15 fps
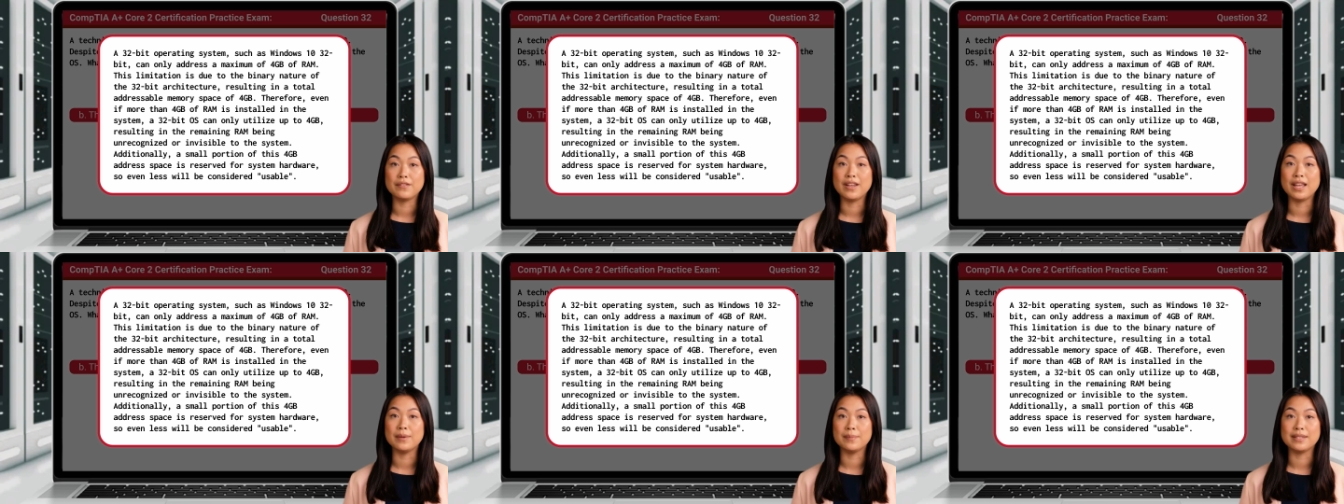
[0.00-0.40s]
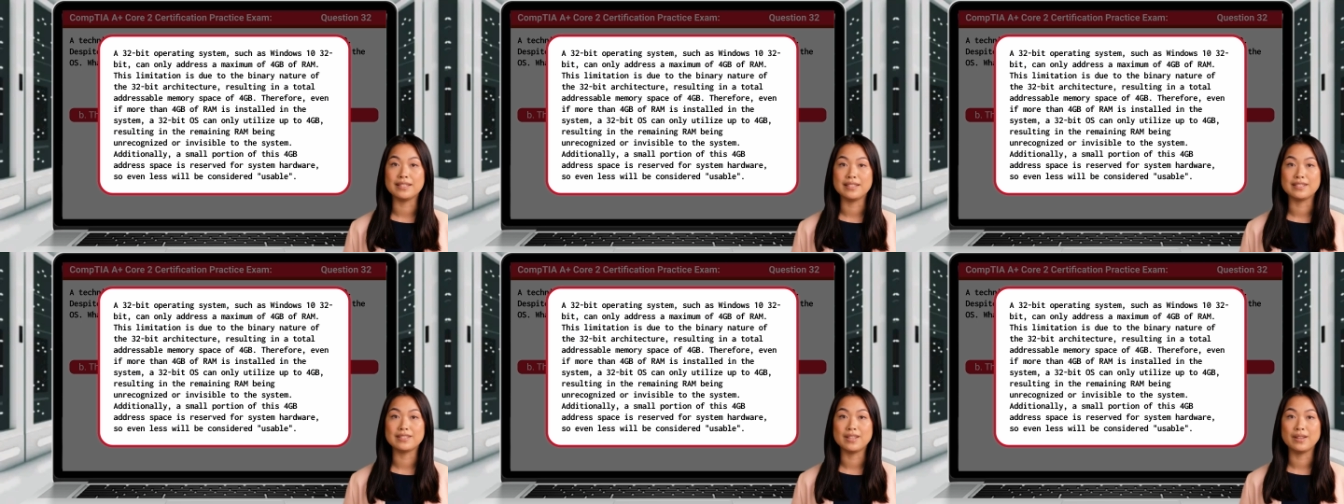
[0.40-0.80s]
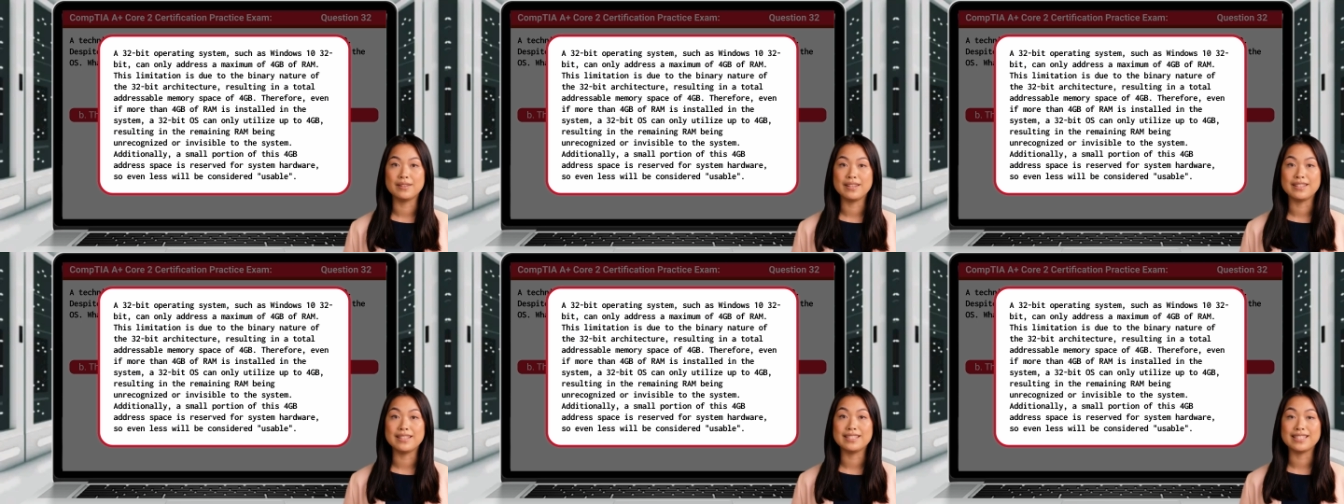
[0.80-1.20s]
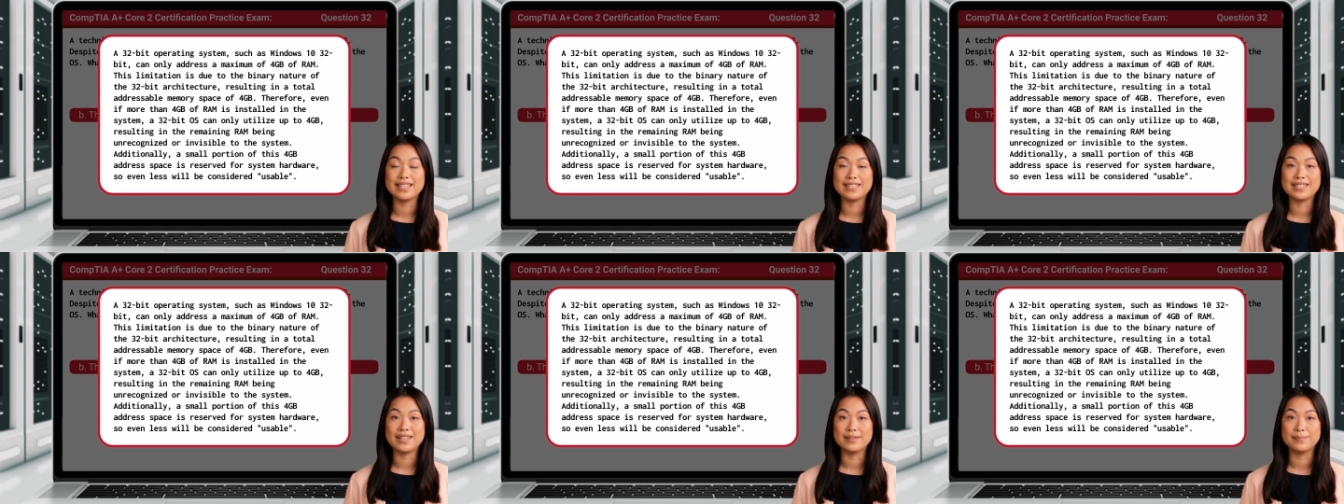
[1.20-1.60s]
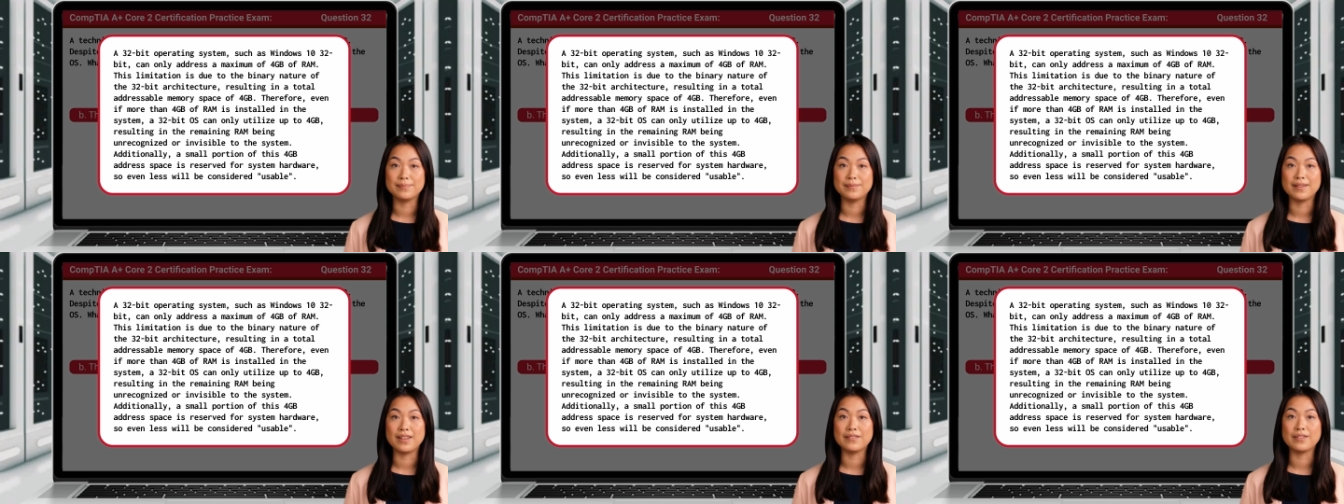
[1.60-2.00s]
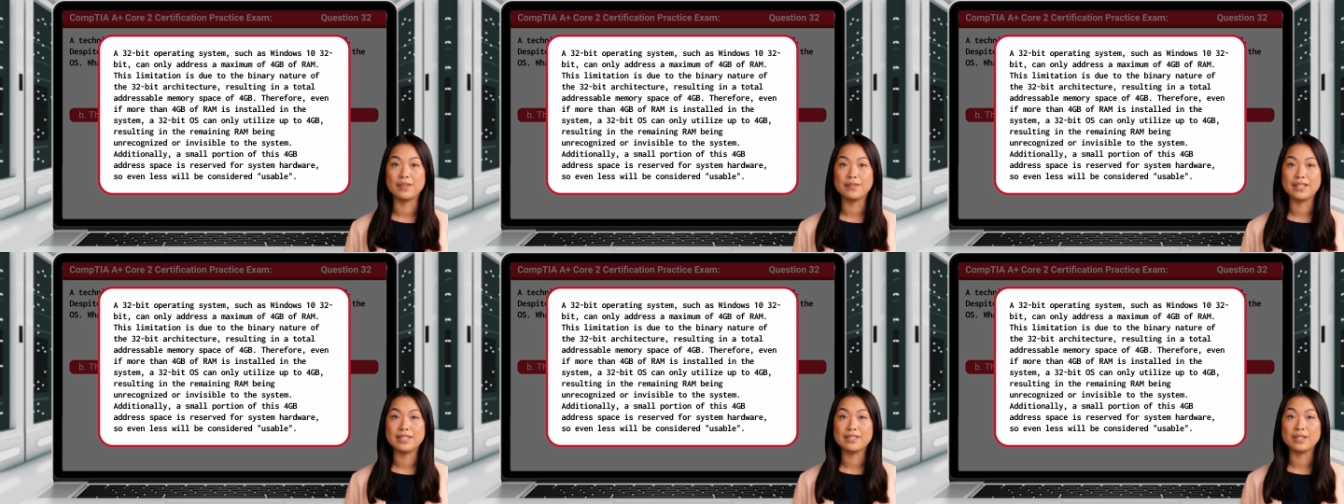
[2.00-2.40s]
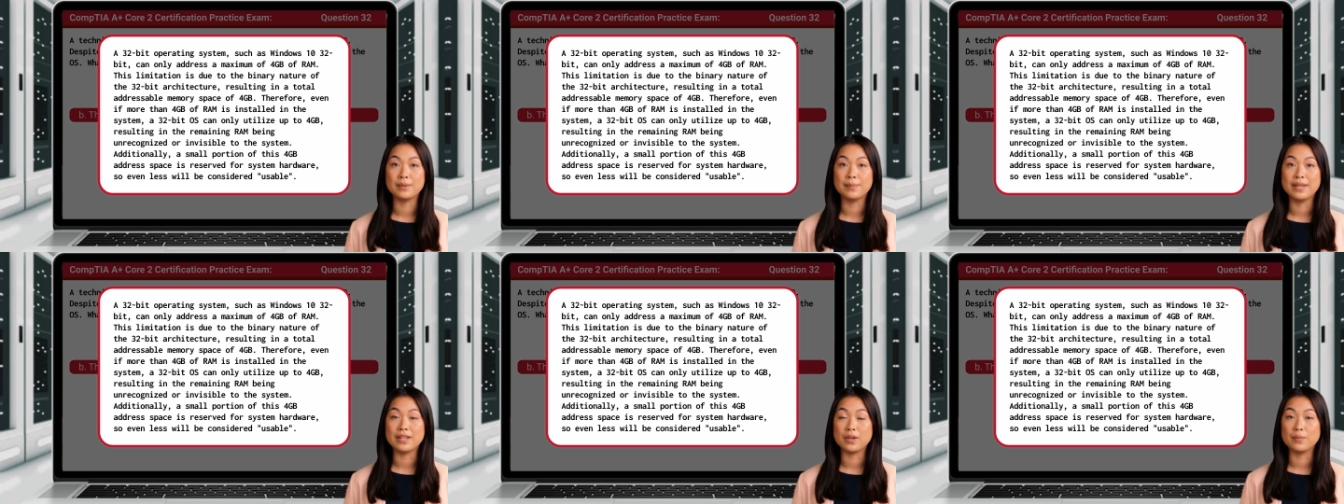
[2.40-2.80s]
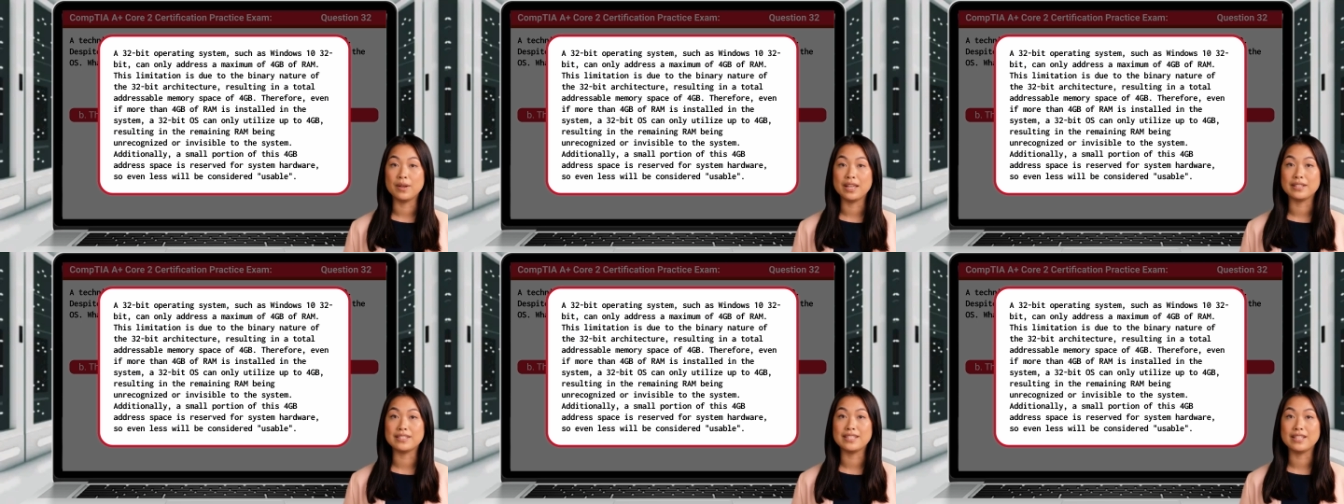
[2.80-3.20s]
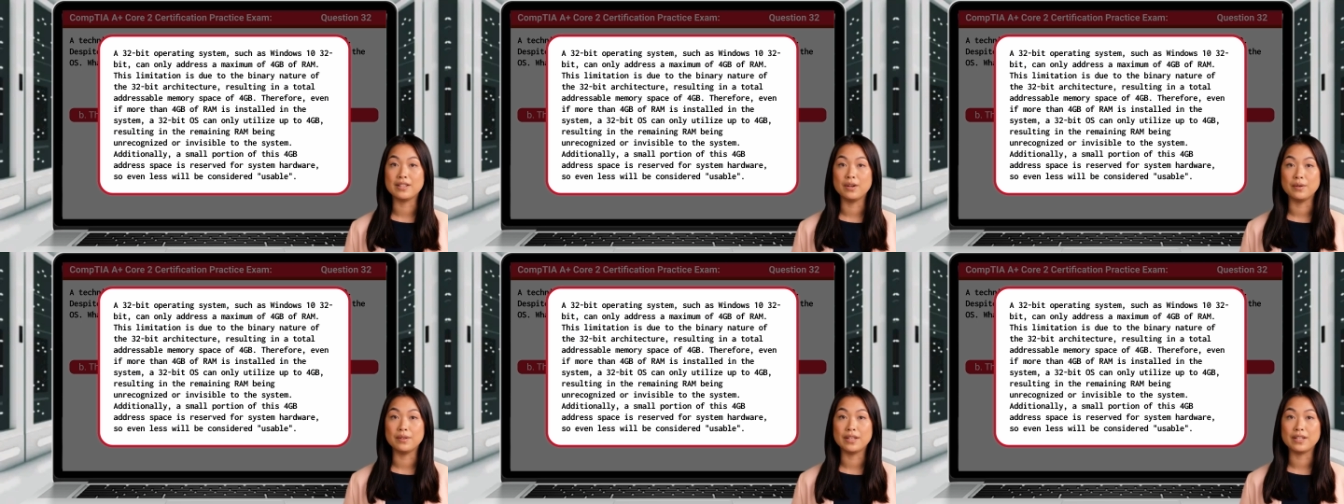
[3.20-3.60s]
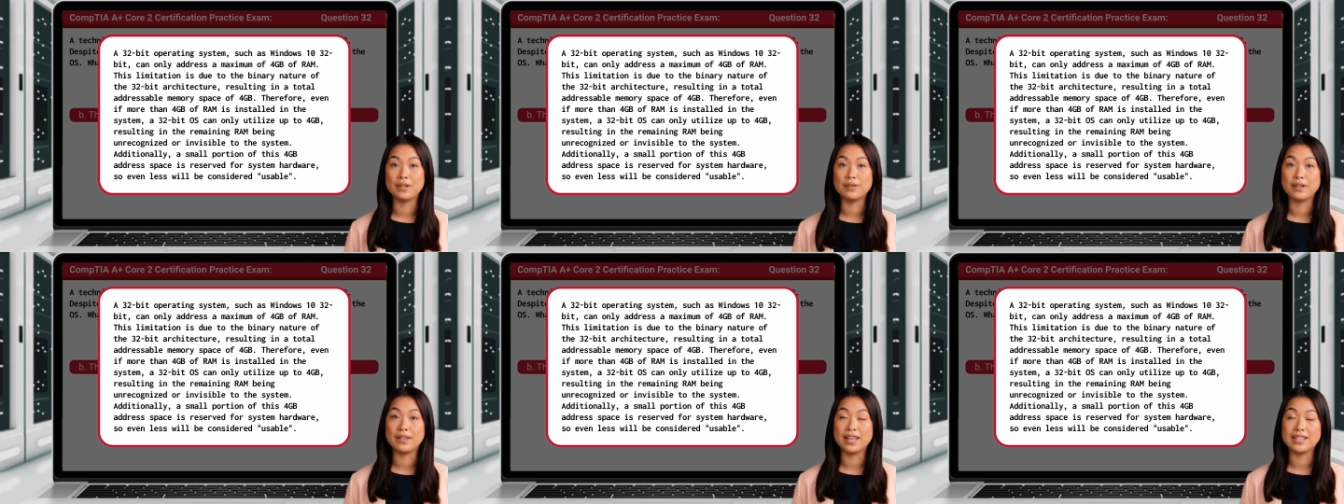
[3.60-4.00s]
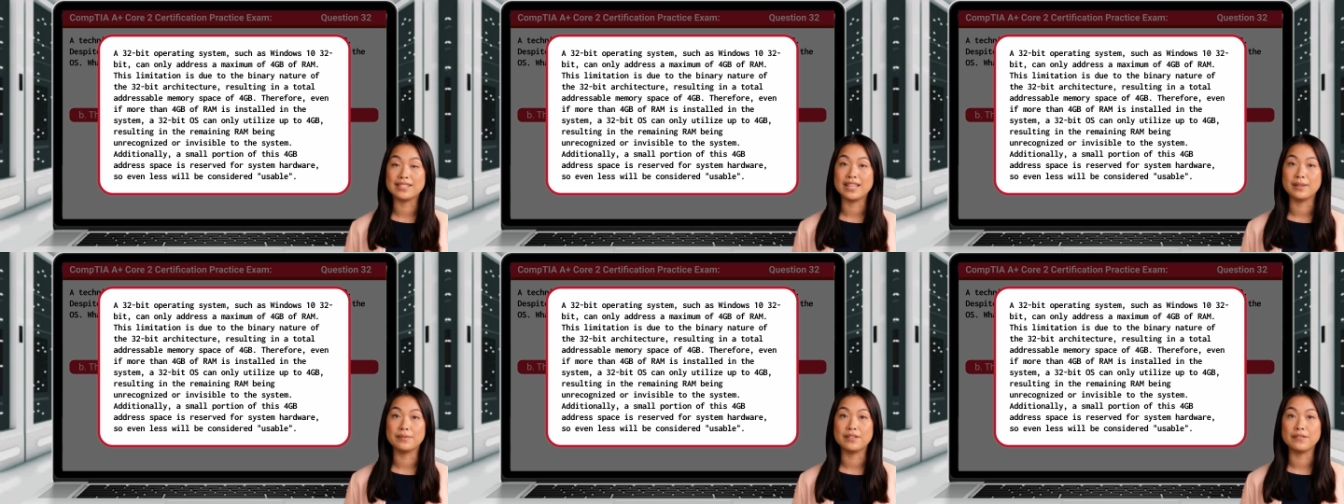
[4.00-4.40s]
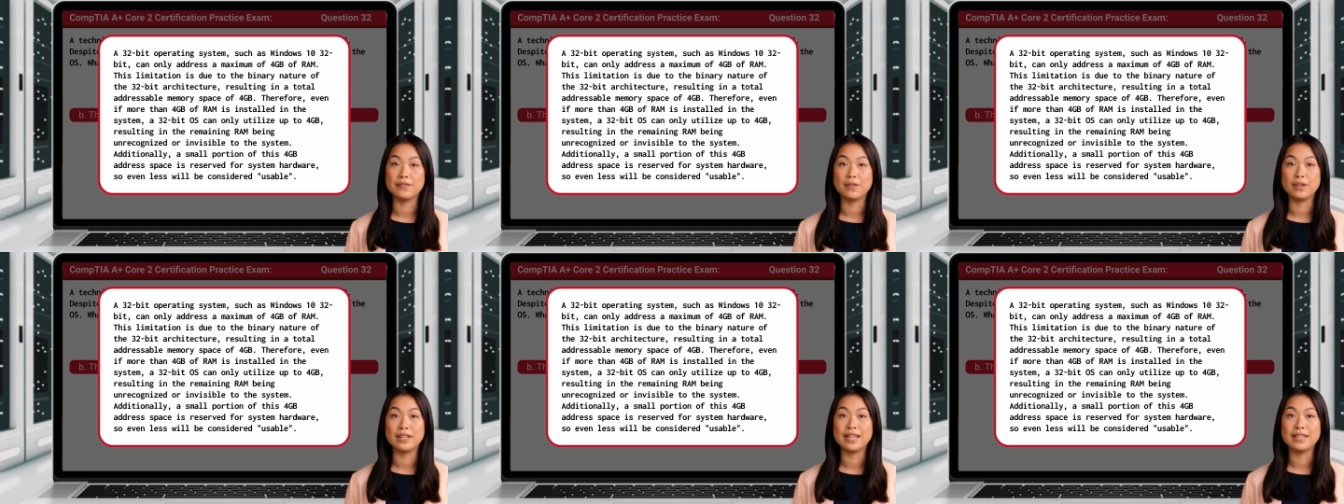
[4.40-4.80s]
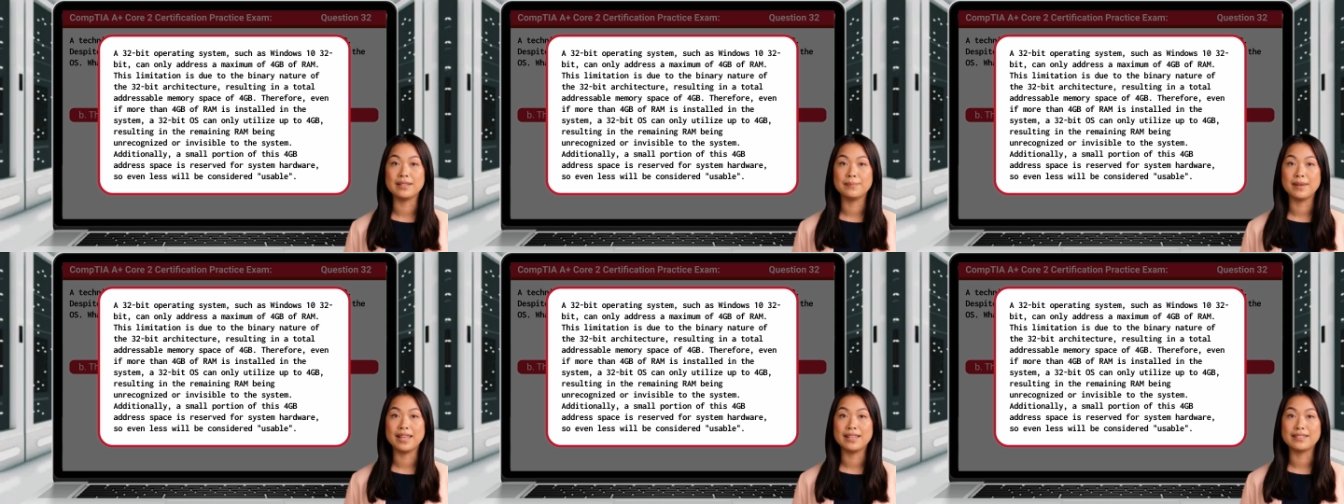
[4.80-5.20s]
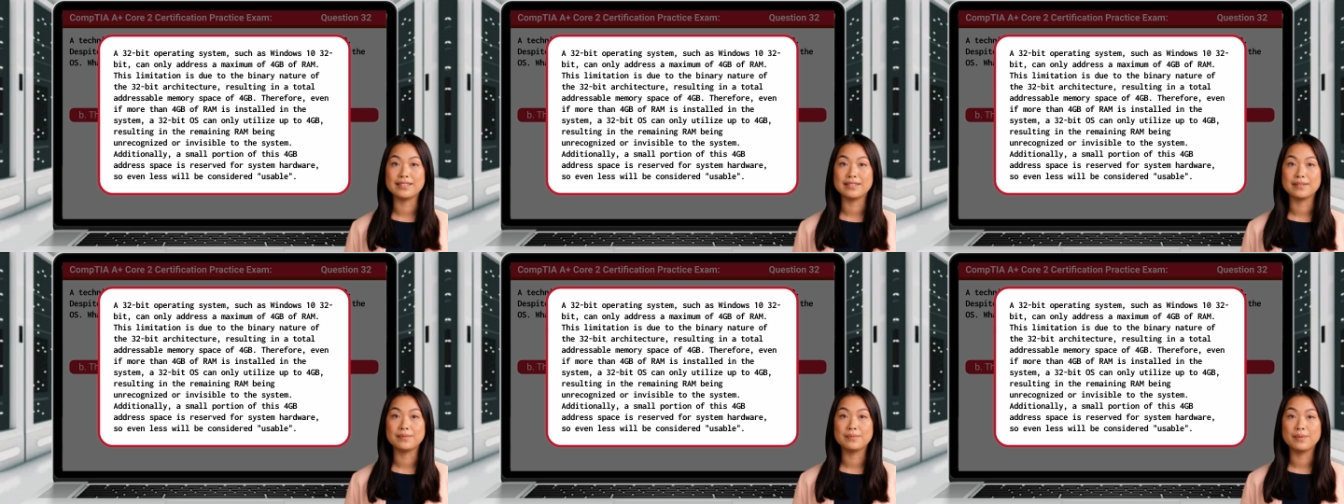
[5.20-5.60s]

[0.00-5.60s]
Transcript: RAM is installed in the system, a 32-bit OS can only utilize up to 4 GB,